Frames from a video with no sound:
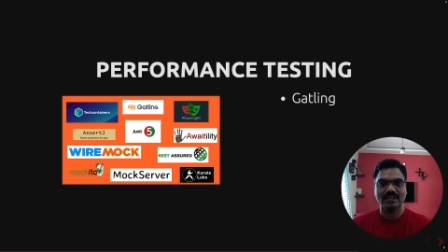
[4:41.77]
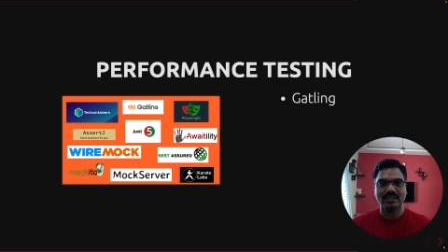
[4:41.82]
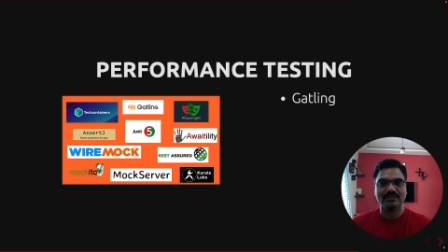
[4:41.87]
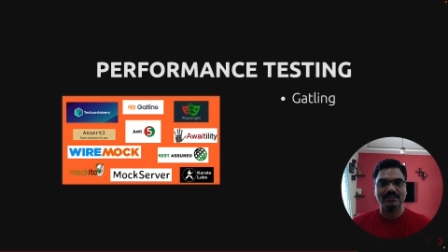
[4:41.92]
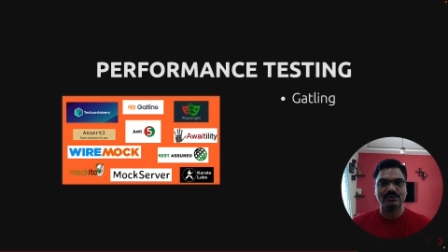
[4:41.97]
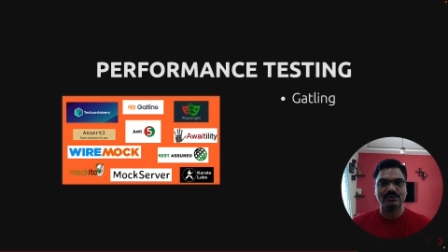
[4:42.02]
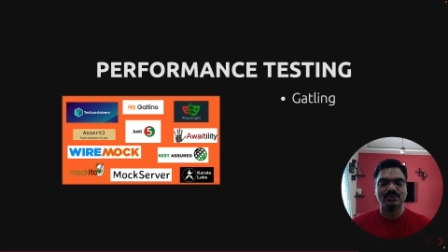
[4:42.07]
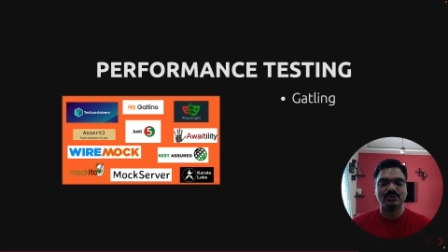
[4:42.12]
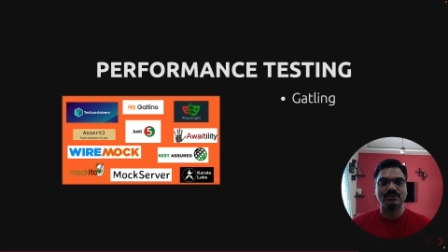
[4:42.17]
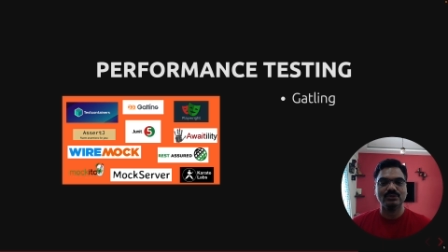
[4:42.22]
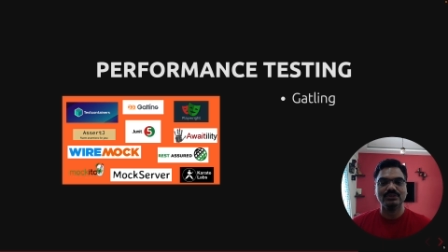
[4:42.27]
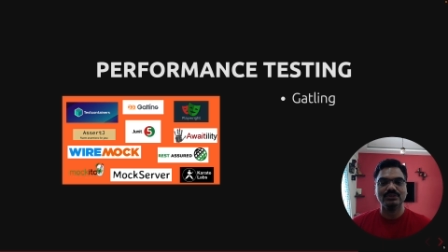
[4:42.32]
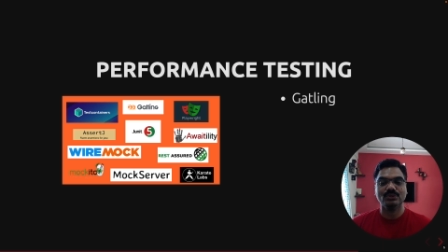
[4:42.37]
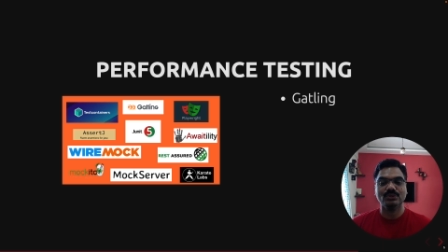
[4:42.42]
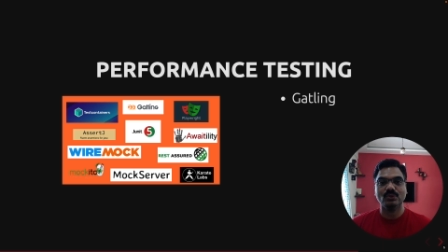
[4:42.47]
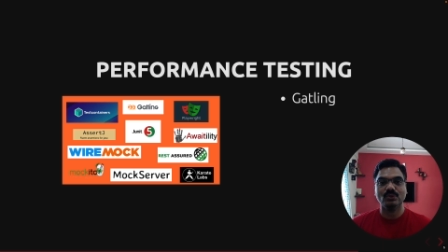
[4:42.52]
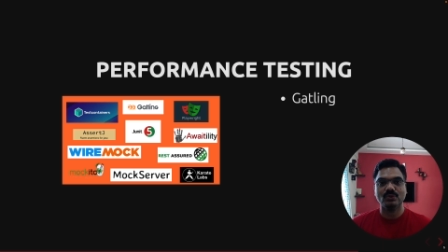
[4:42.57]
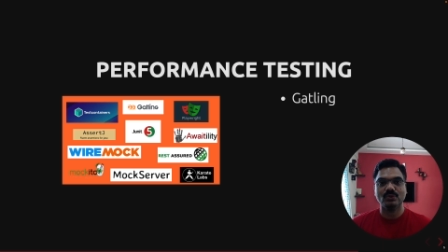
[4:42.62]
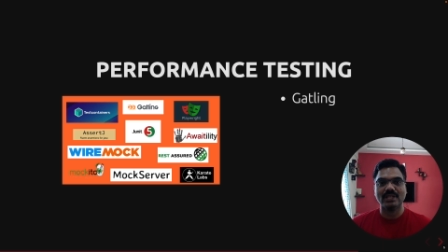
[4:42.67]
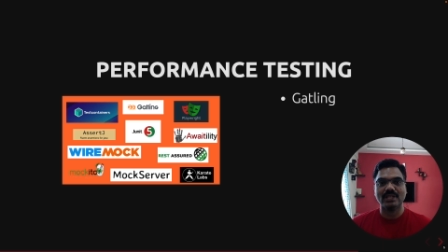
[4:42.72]
so you
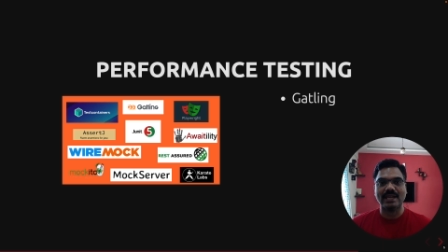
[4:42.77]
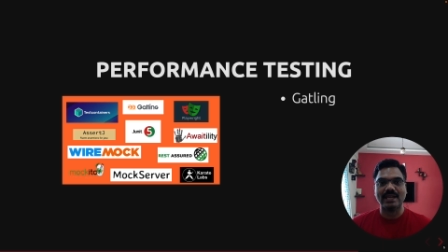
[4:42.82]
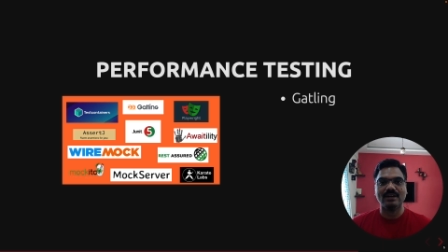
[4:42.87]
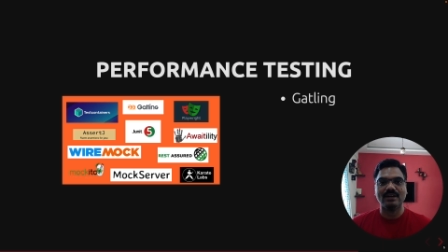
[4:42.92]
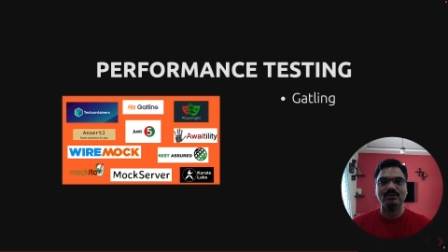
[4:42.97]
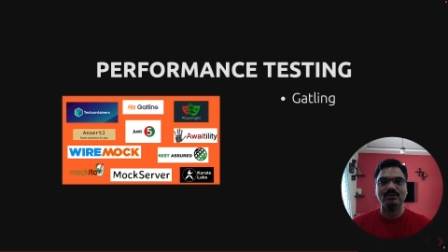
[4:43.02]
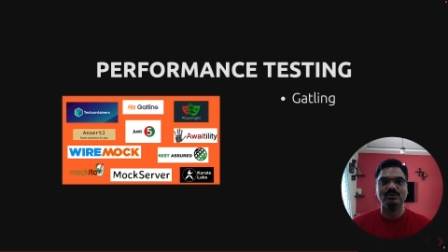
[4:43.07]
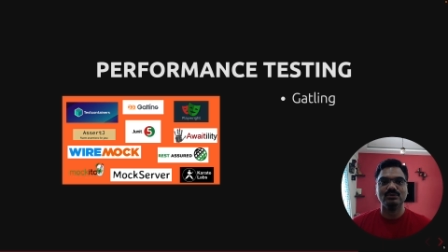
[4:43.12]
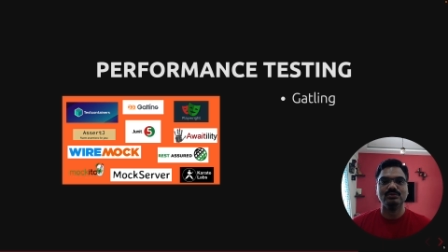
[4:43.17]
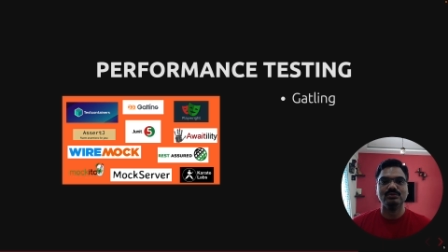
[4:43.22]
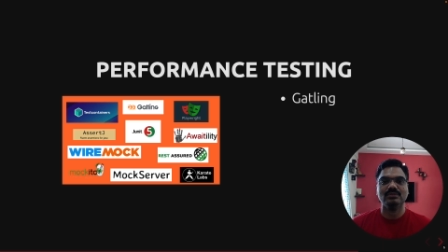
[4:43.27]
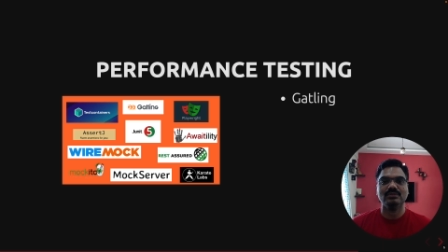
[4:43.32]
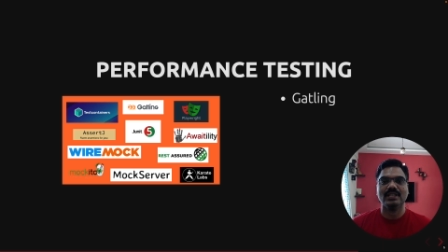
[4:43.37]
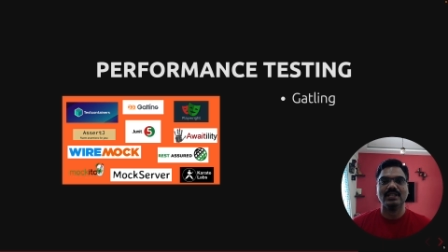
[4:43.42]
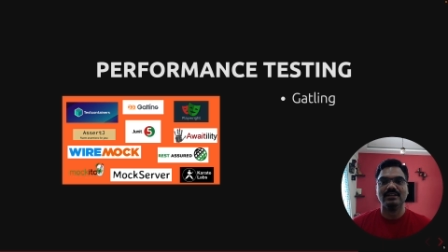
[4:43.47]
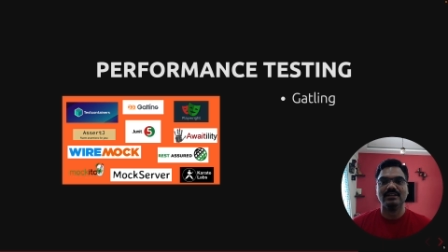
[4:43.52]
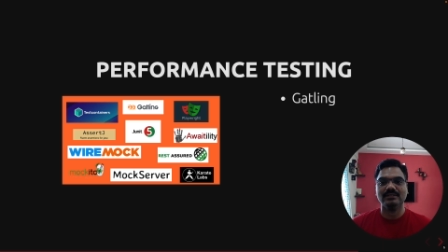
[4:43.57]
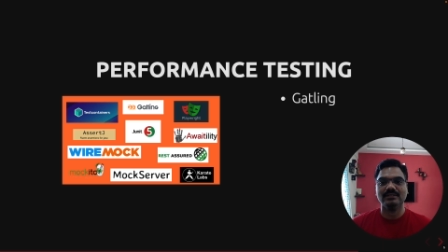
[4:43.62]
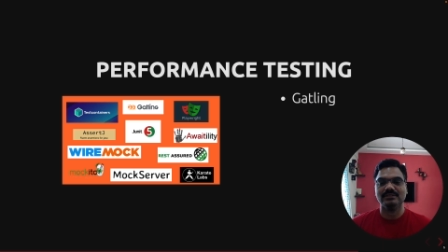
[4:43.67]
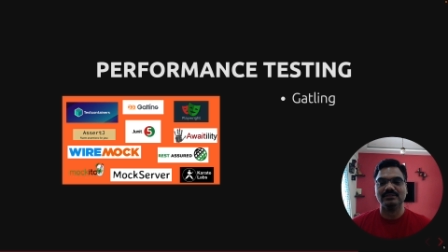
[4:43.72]
don't have to
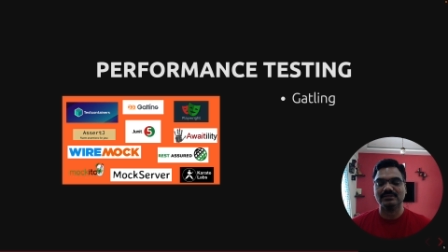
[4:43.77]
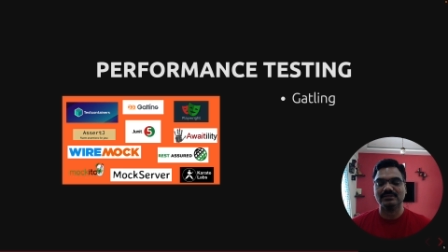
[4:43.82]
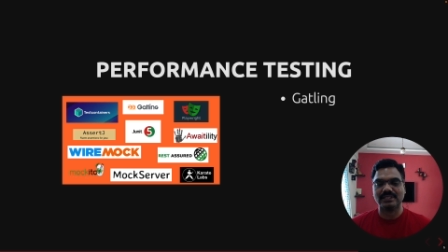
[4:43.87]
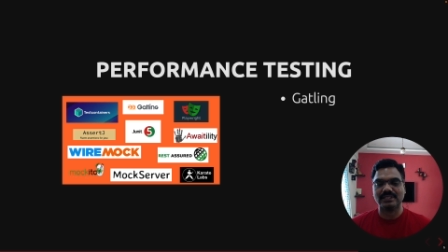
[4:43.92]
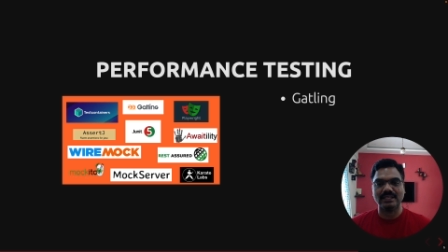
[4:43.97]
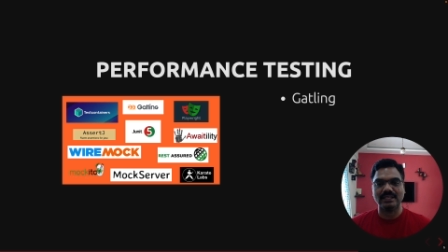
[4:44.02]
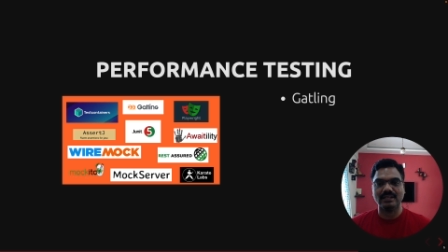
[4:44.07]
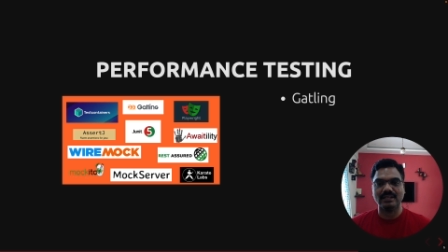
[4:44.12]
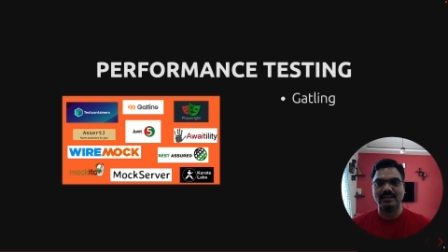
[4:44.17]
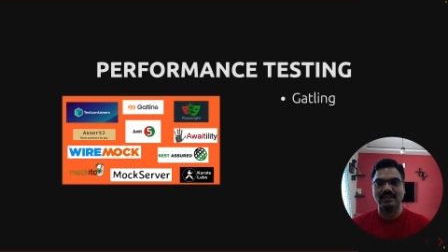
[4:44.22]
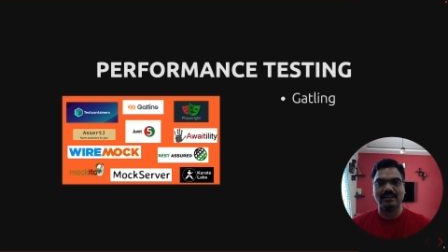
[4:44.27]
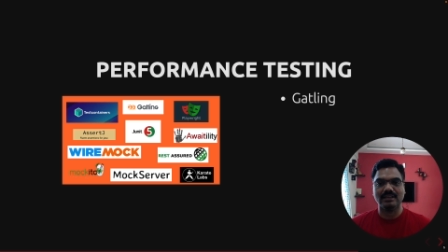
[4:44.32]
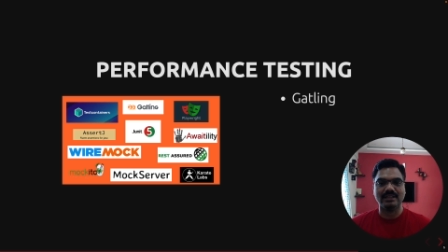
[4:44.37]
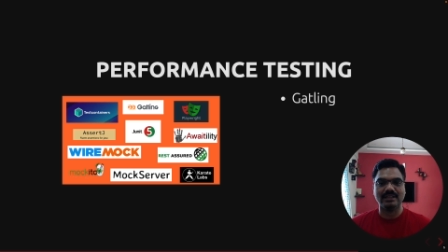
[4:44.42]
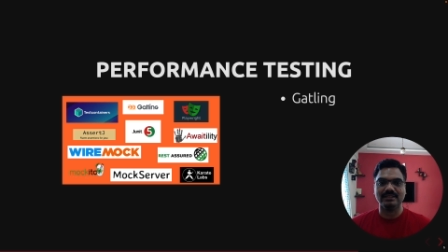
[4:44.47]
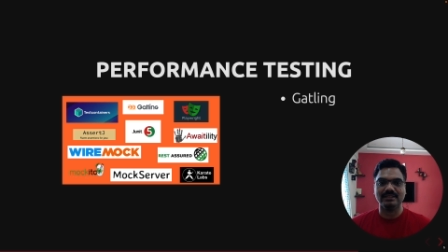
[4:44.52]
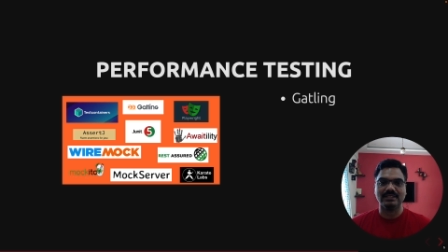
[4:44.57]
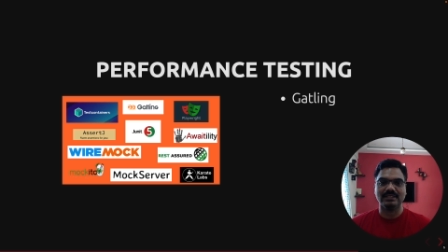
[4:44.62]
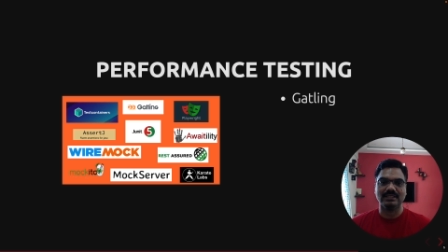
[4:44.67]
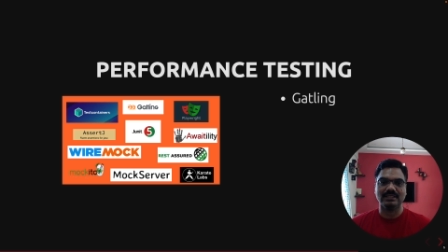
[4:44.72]
learn Scala or
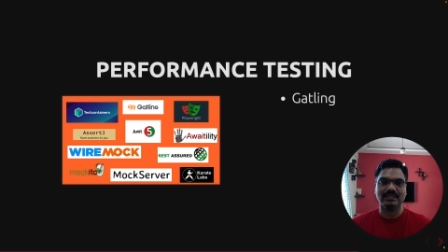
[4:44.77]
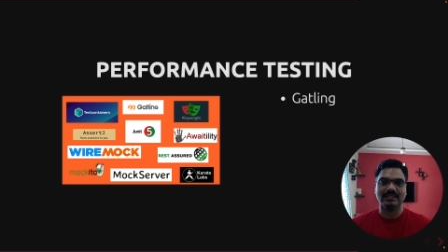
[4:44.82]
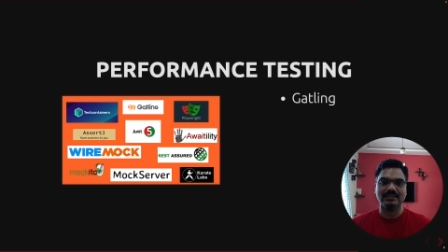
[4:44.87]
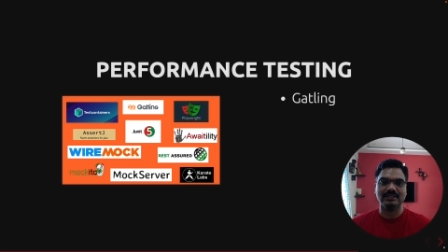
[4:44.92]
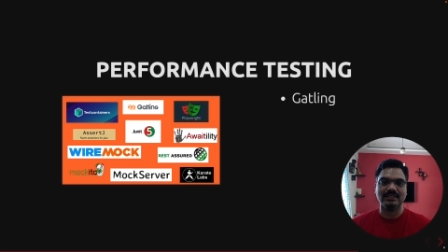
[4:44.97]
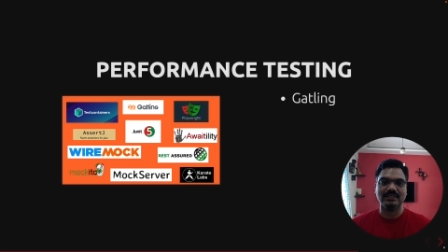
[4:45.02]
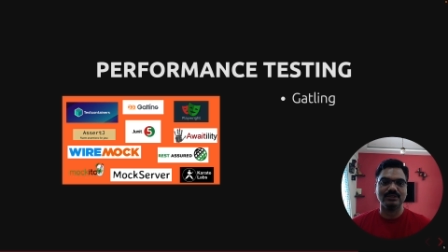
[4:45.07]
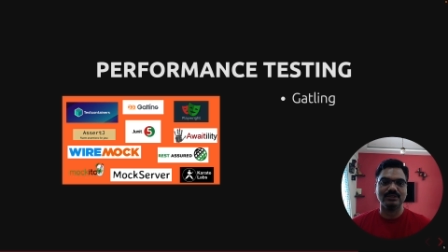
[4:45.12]
anything like that.